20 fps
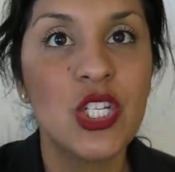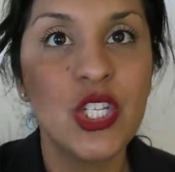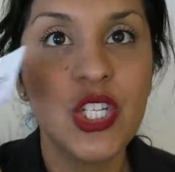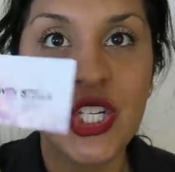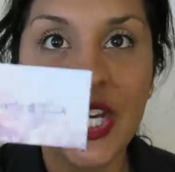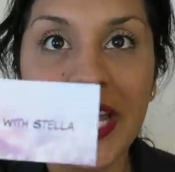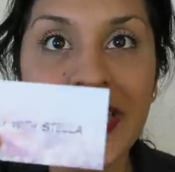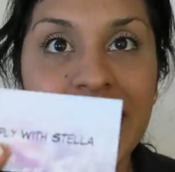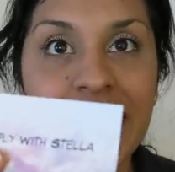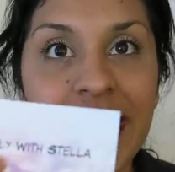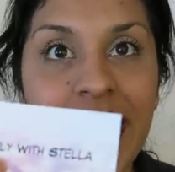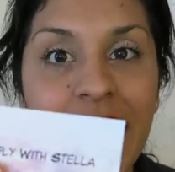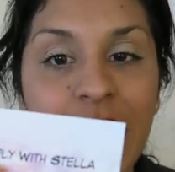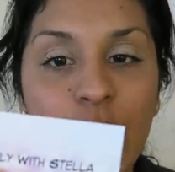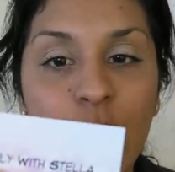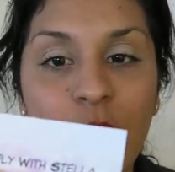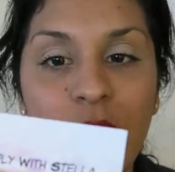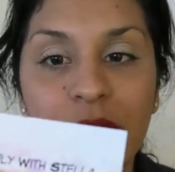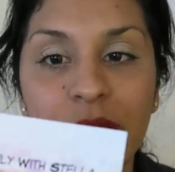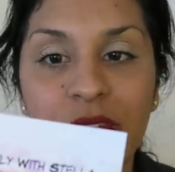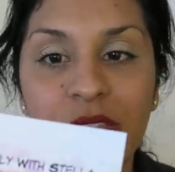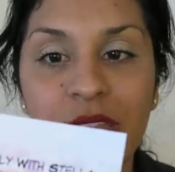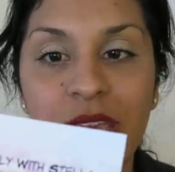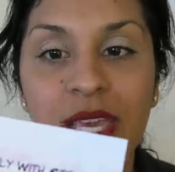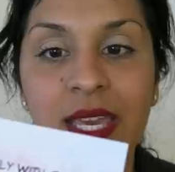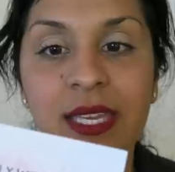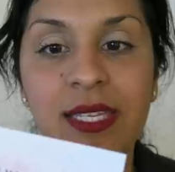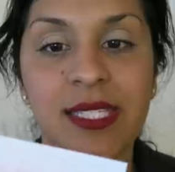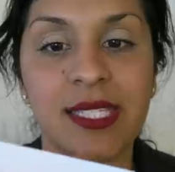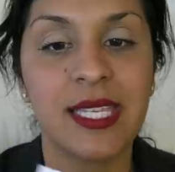Just take one of
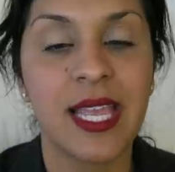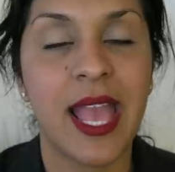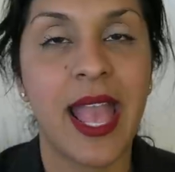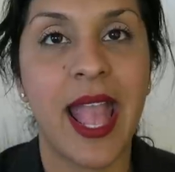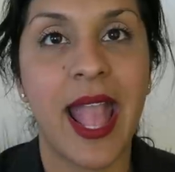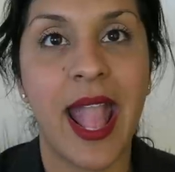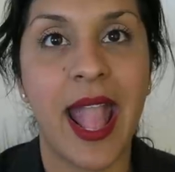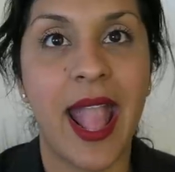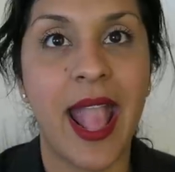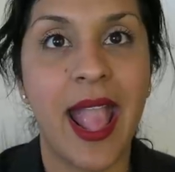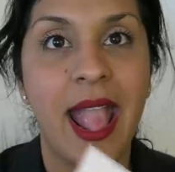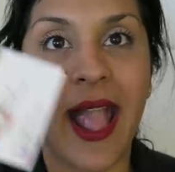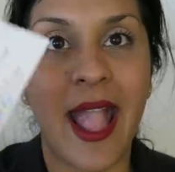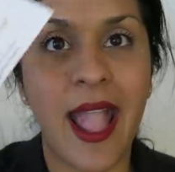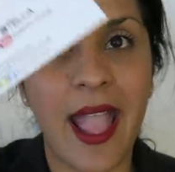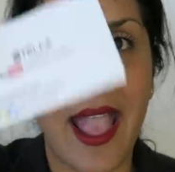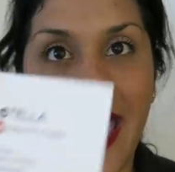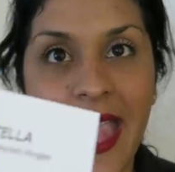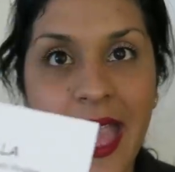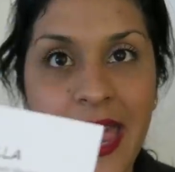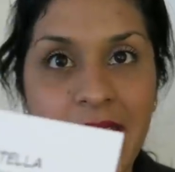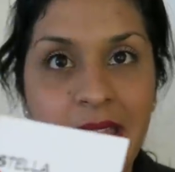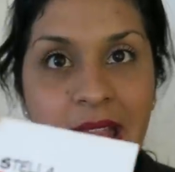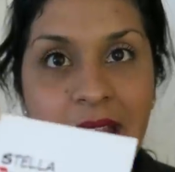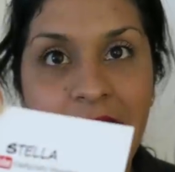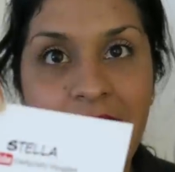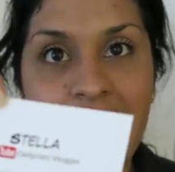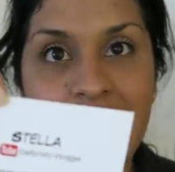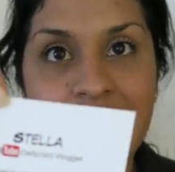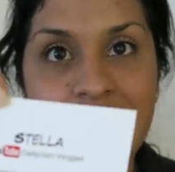these and it
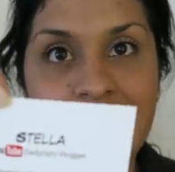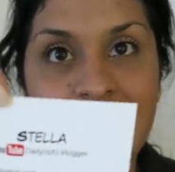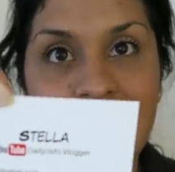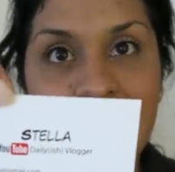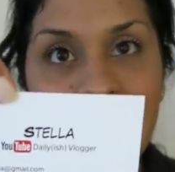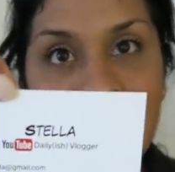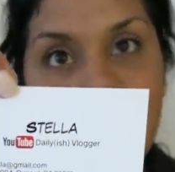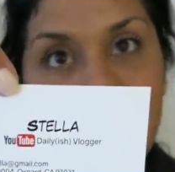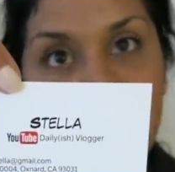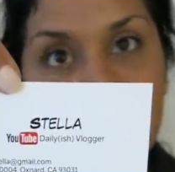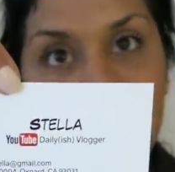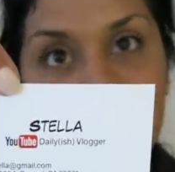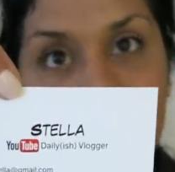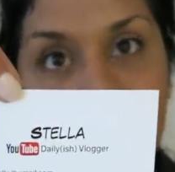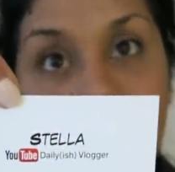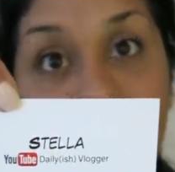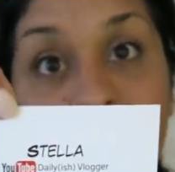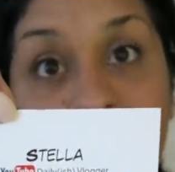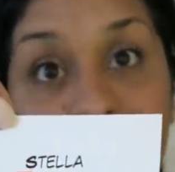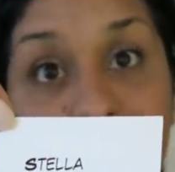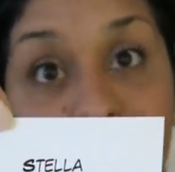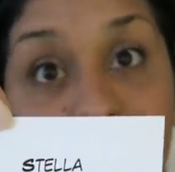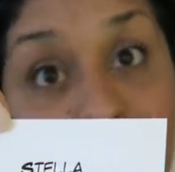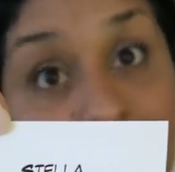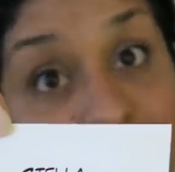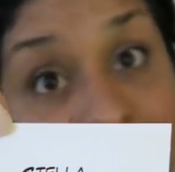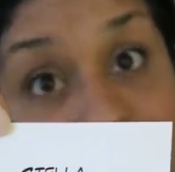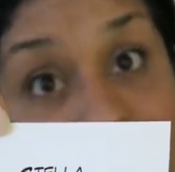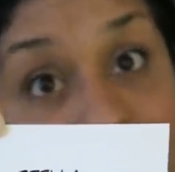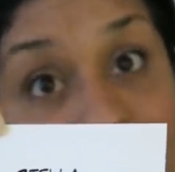has my
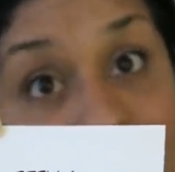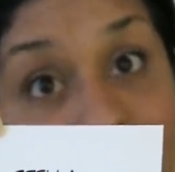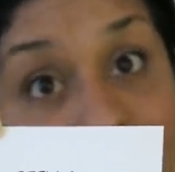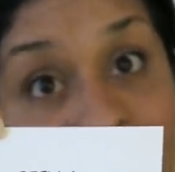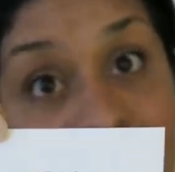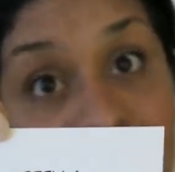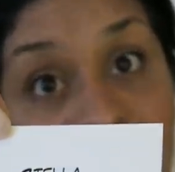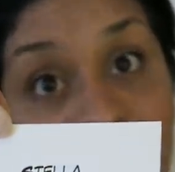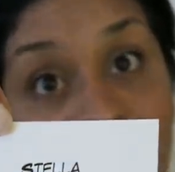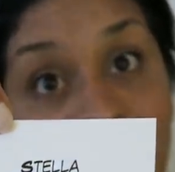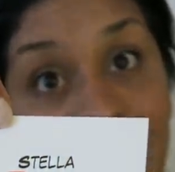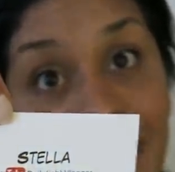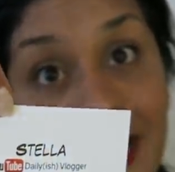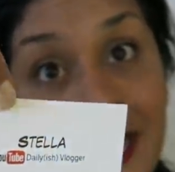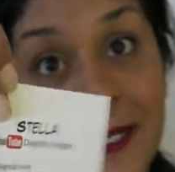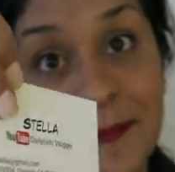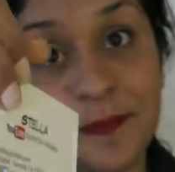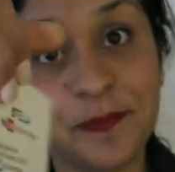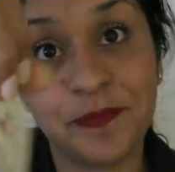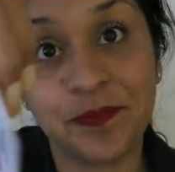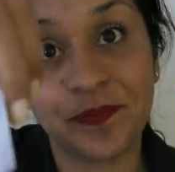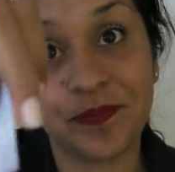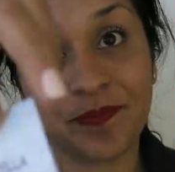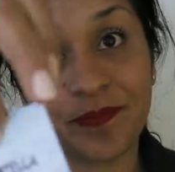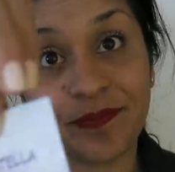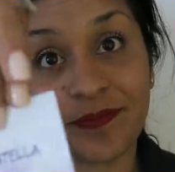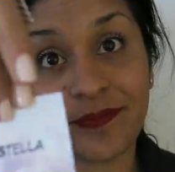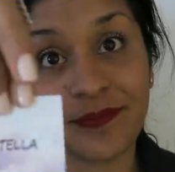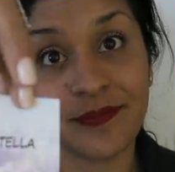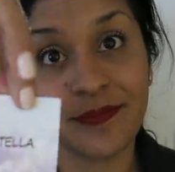information on it.
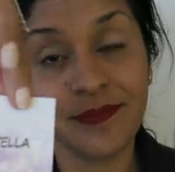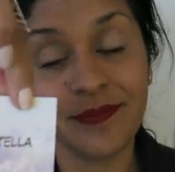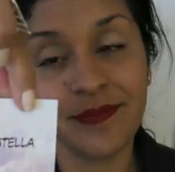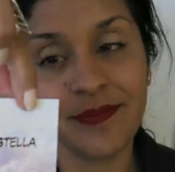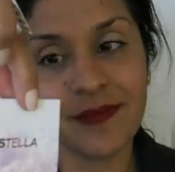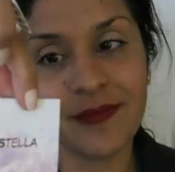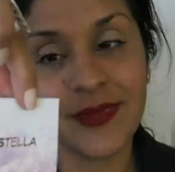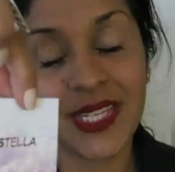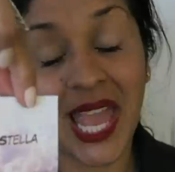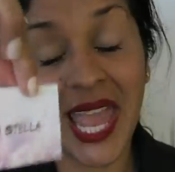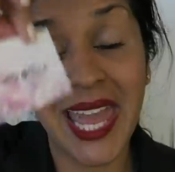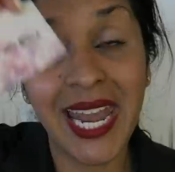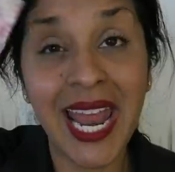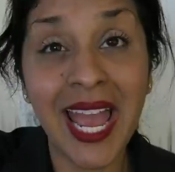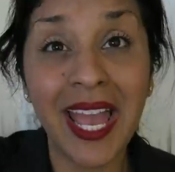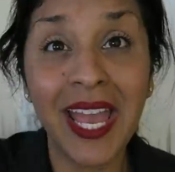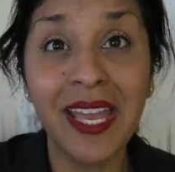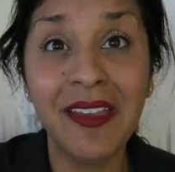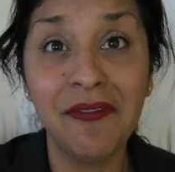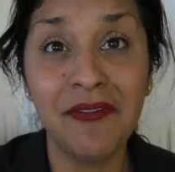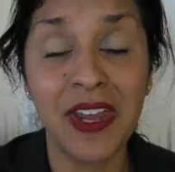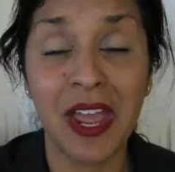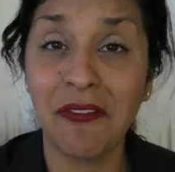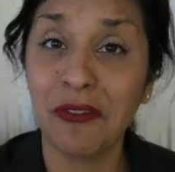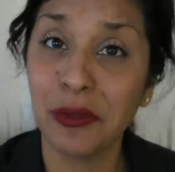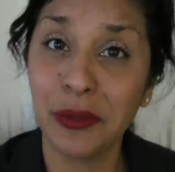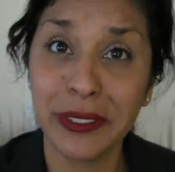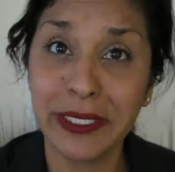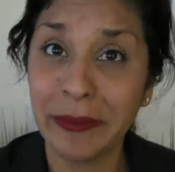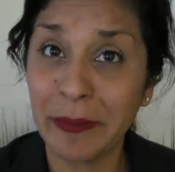And I've
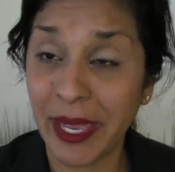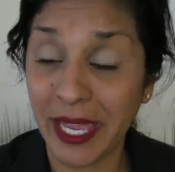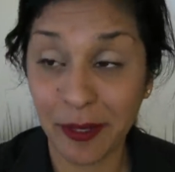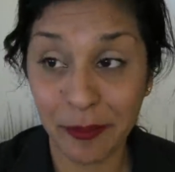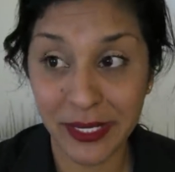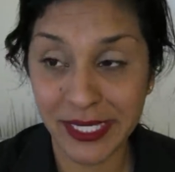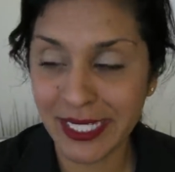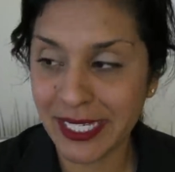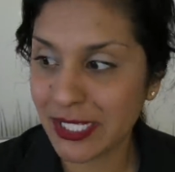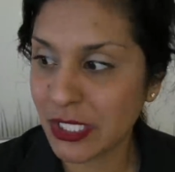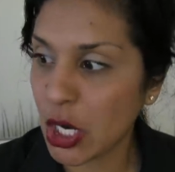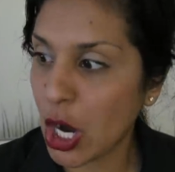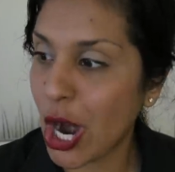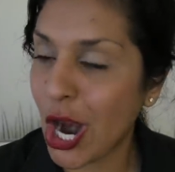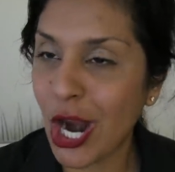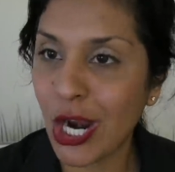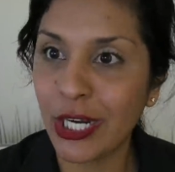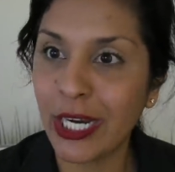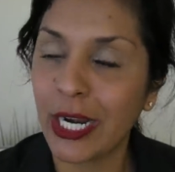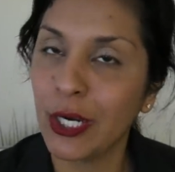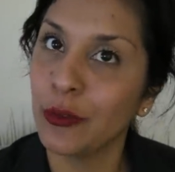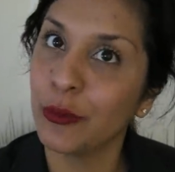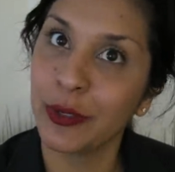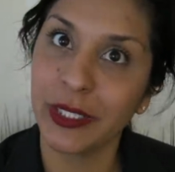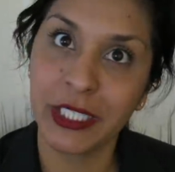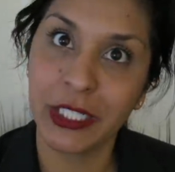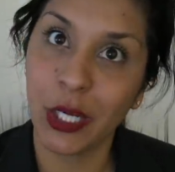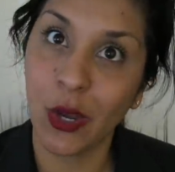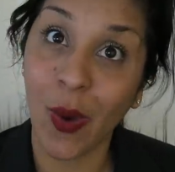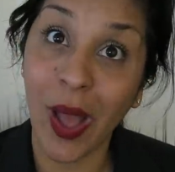never really made a business card. I don't
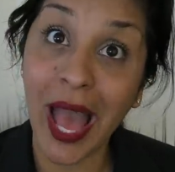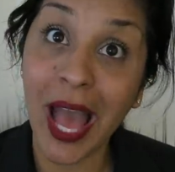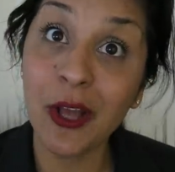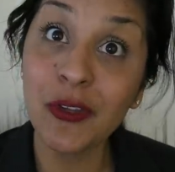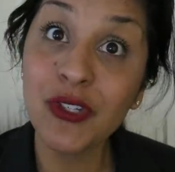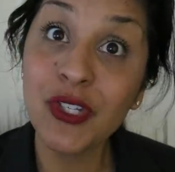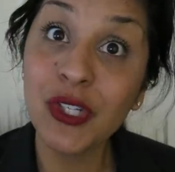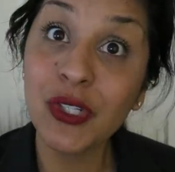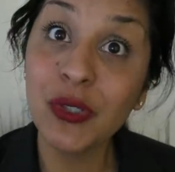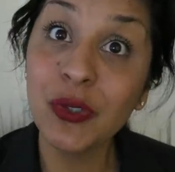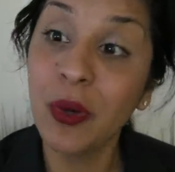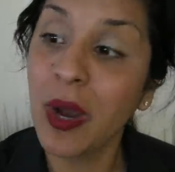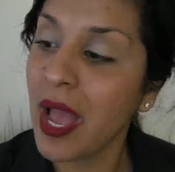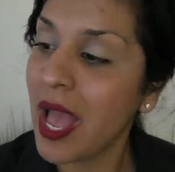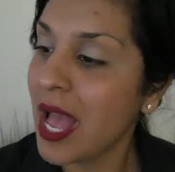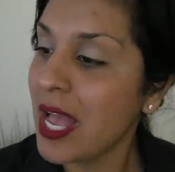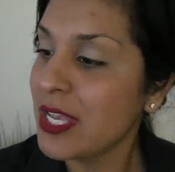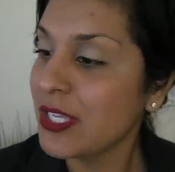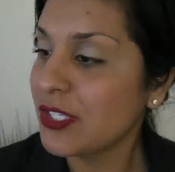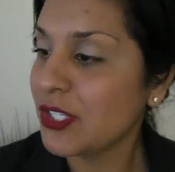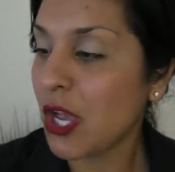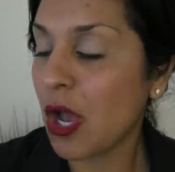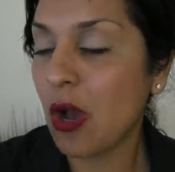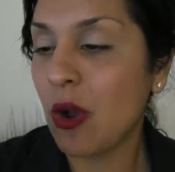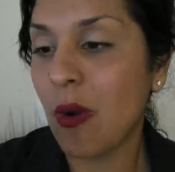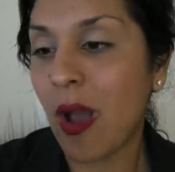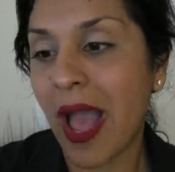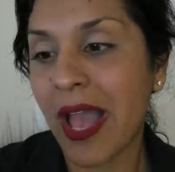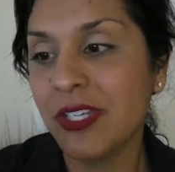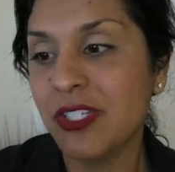really know how to. So
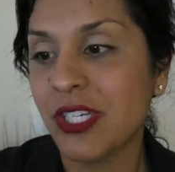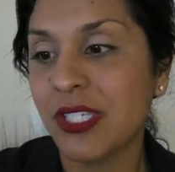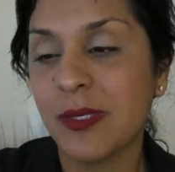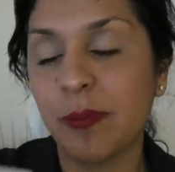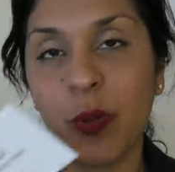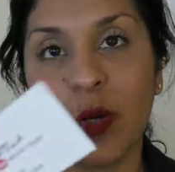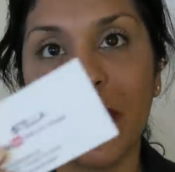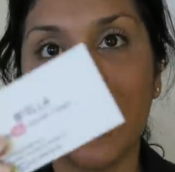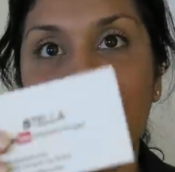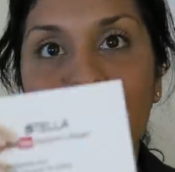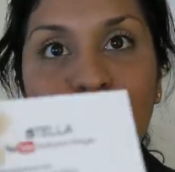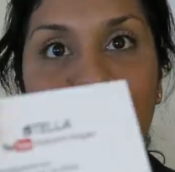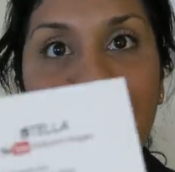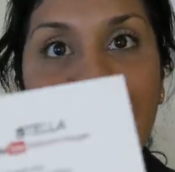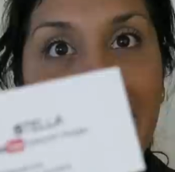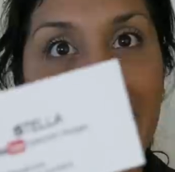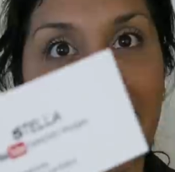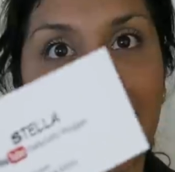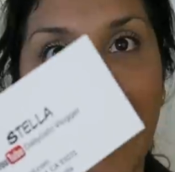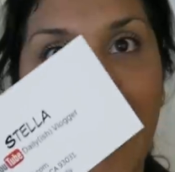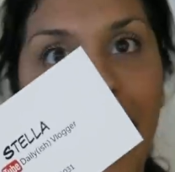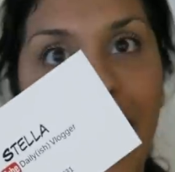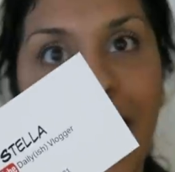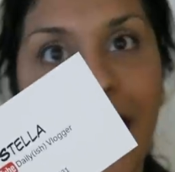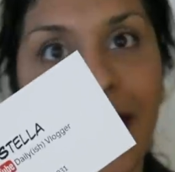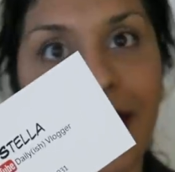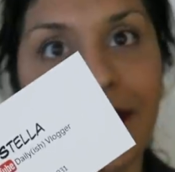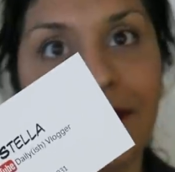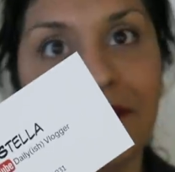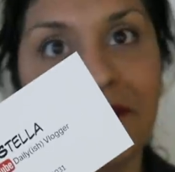I just put what I
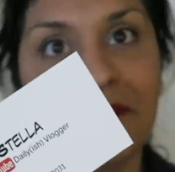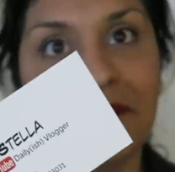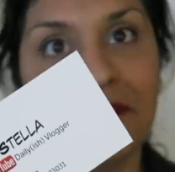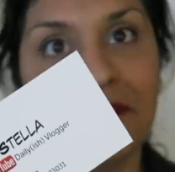thought